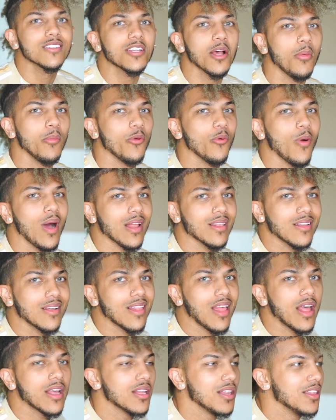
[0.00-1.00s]
Tell me why I
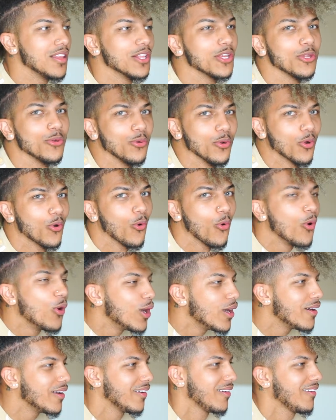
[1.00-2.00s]
look like a unicorn.
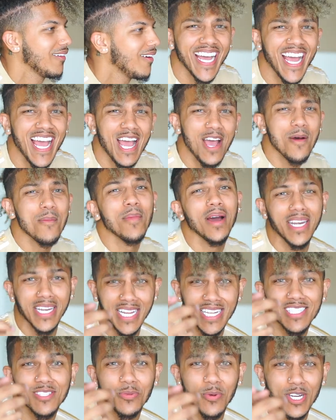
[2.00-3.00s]
My
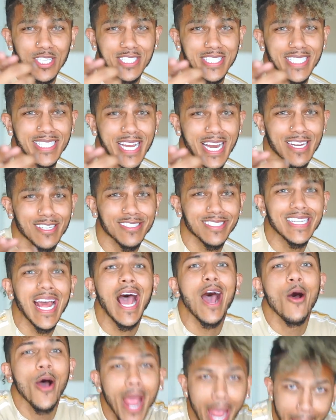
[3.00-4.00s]
niece wears this hairstyle.